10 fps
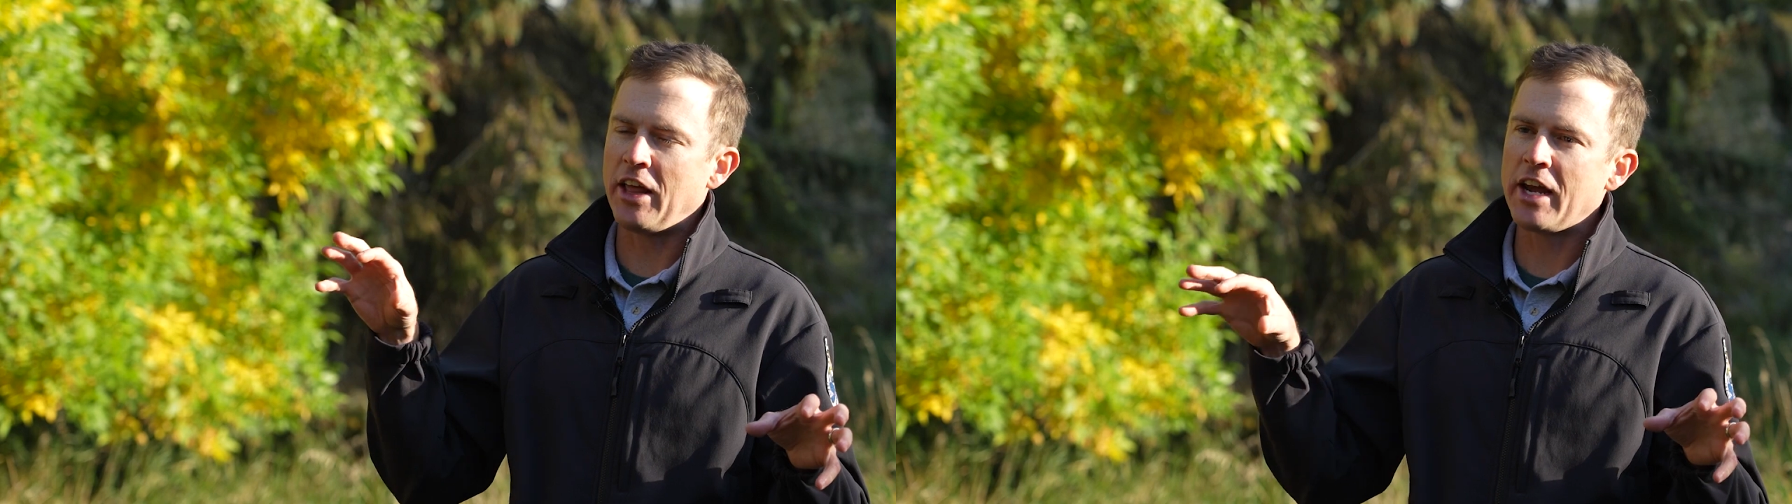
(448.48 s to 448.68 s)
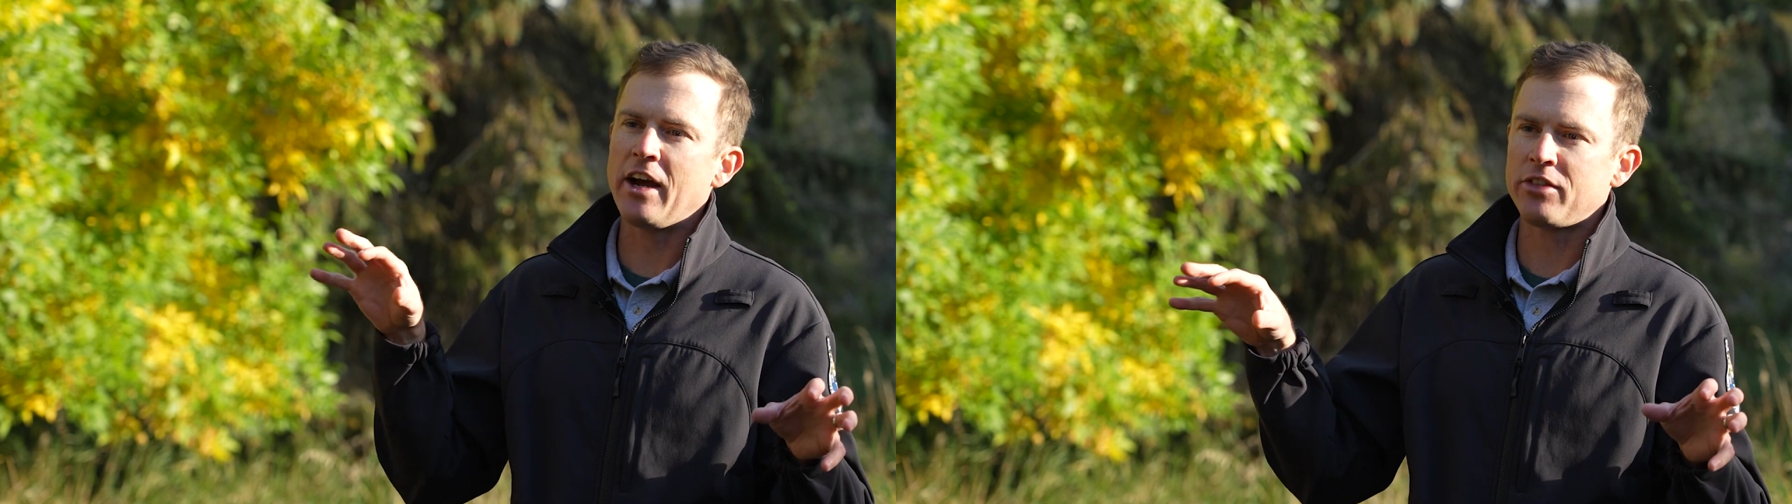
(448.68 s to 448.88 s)

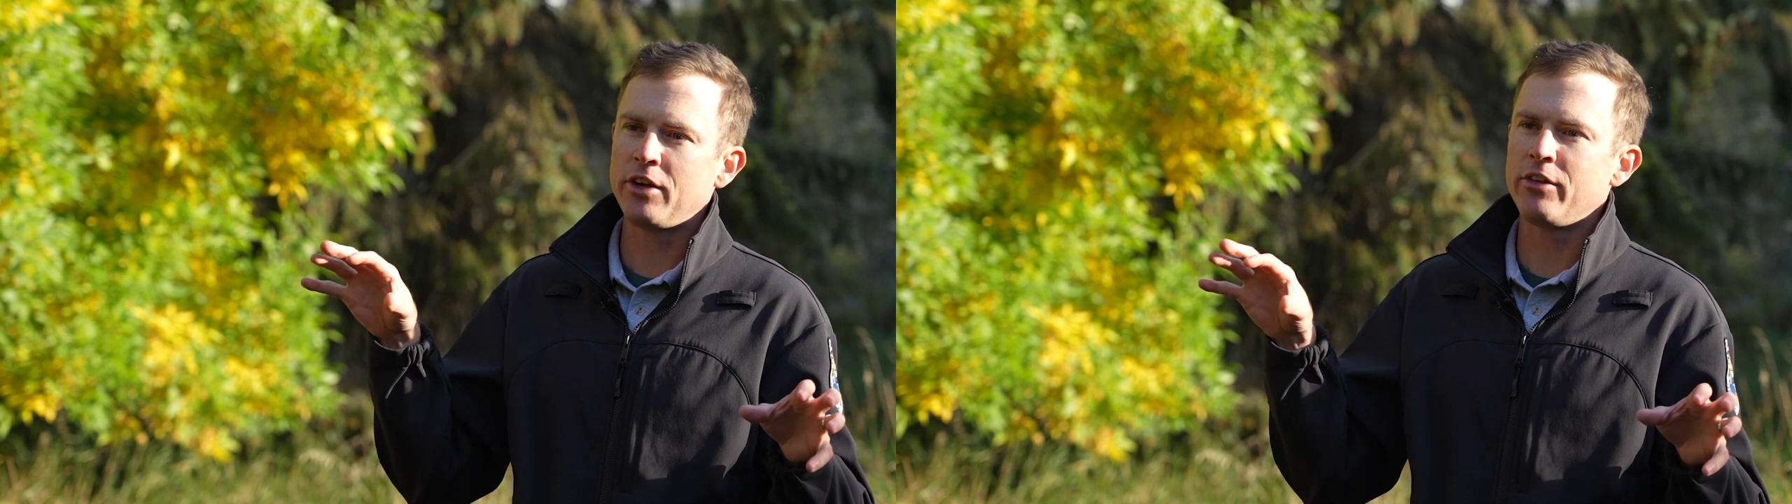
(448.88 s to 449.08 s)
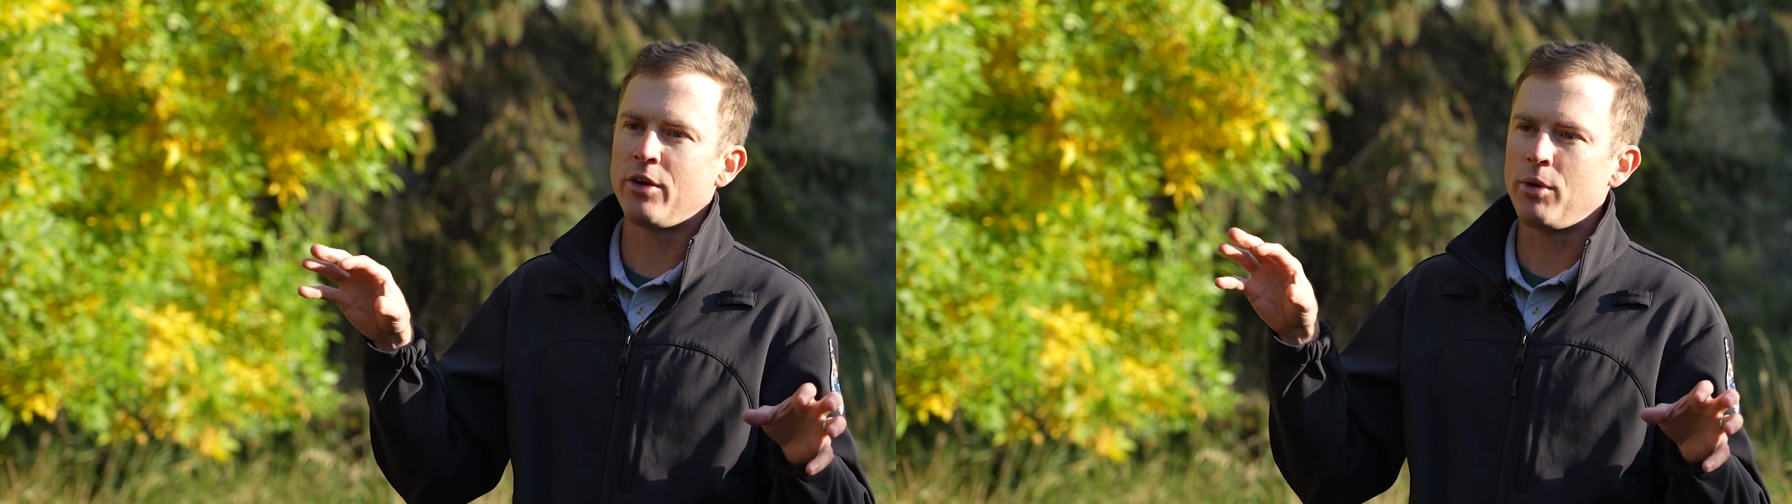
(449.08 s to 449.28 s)
thing out
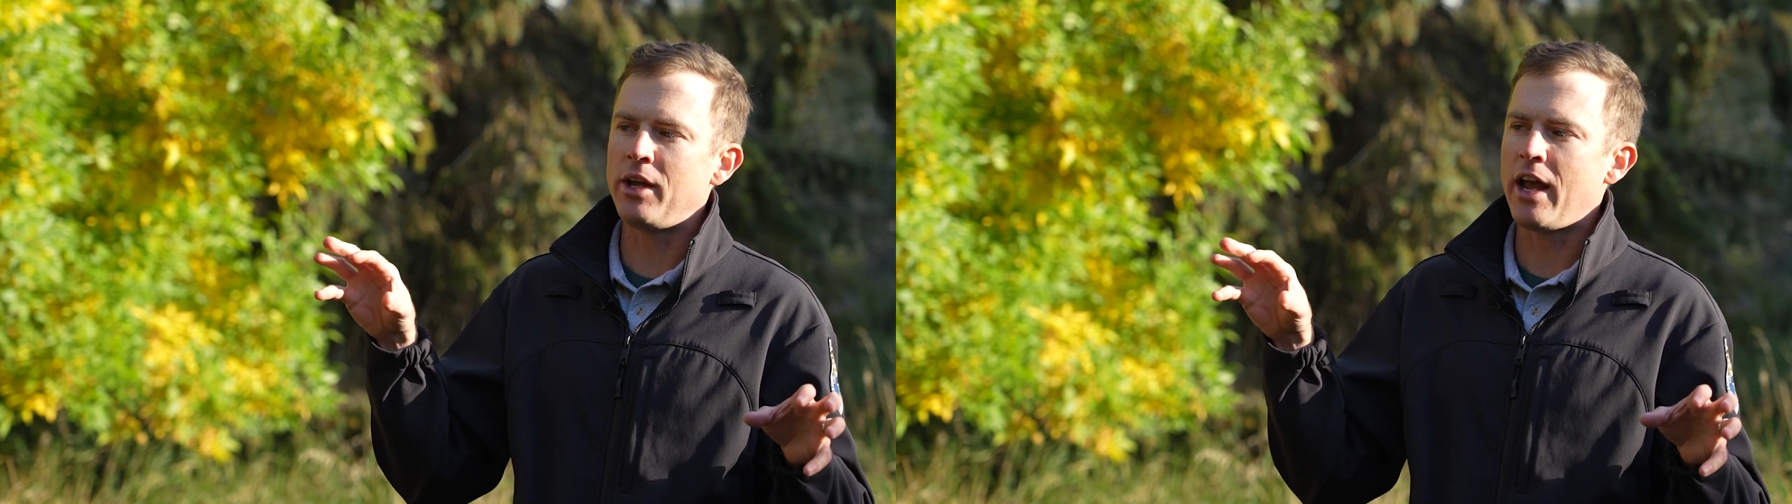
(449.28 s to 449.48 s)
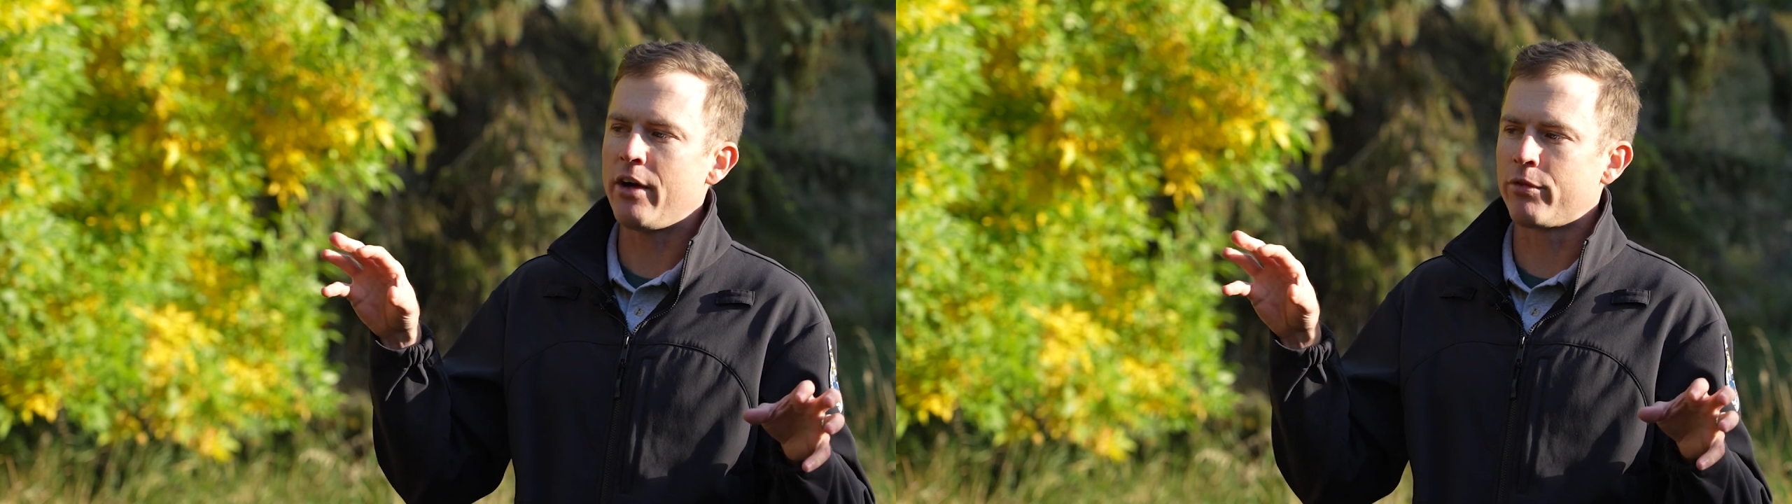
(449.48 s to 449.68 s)
there that
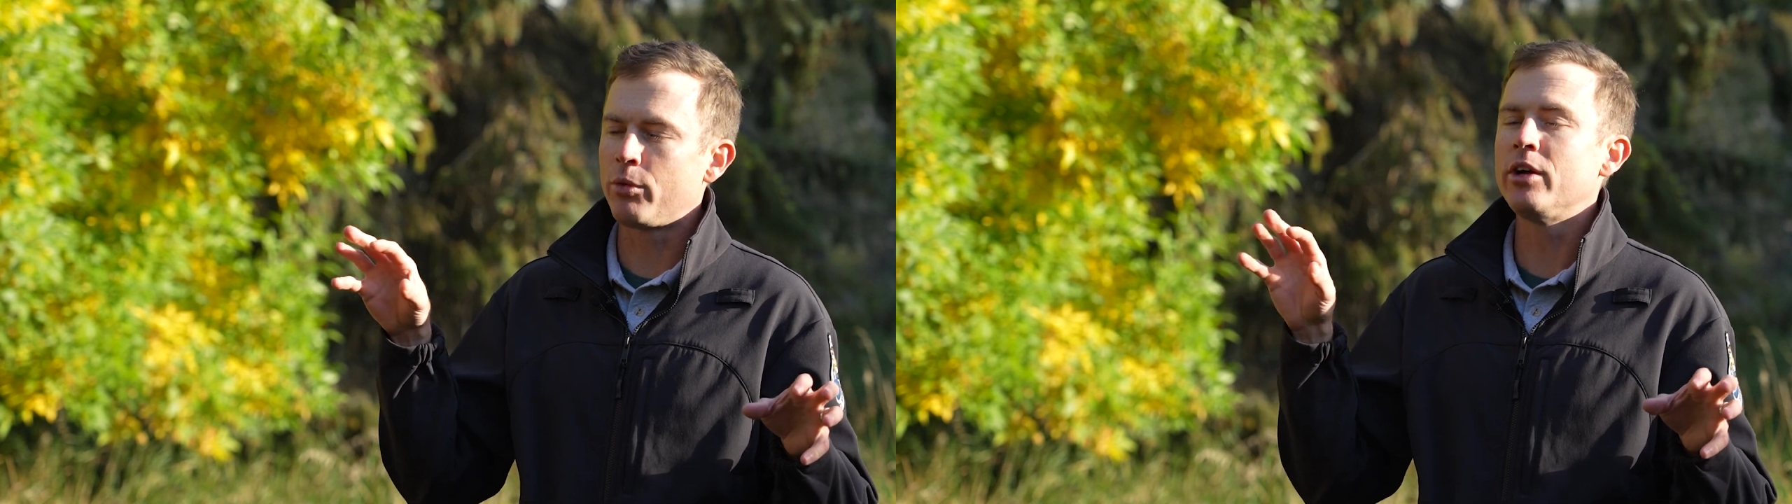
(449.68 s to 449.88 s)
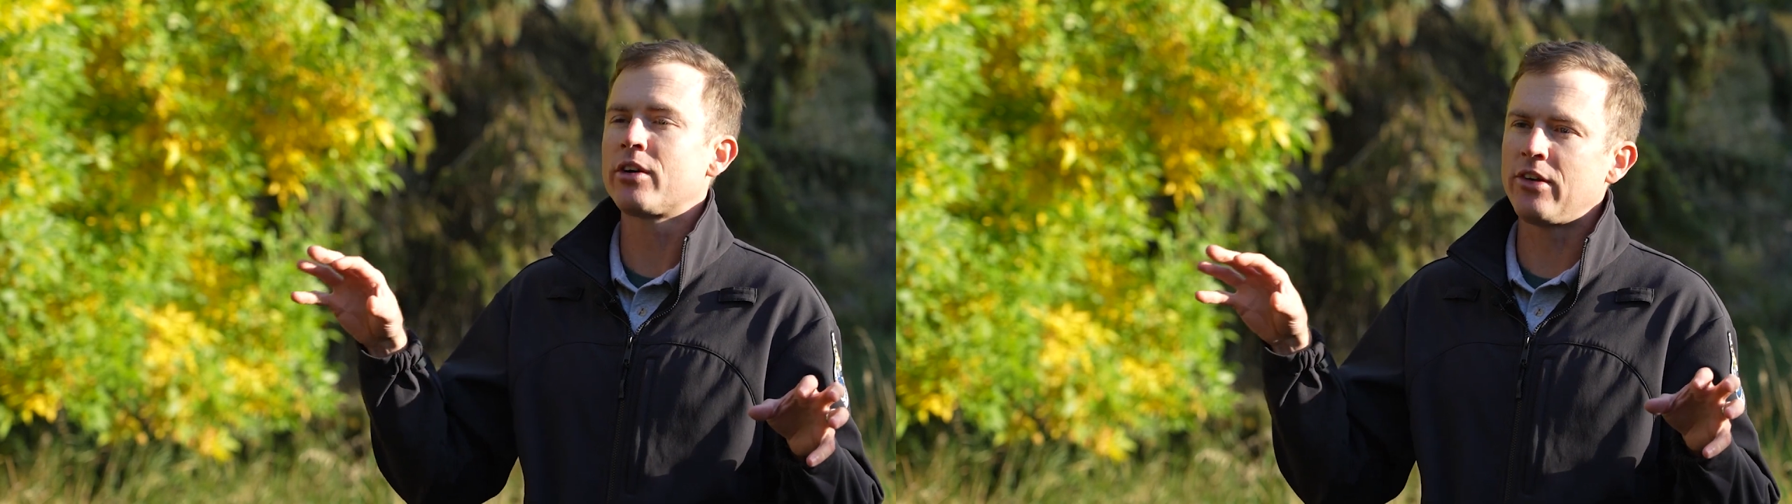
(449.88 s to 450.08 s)
we have real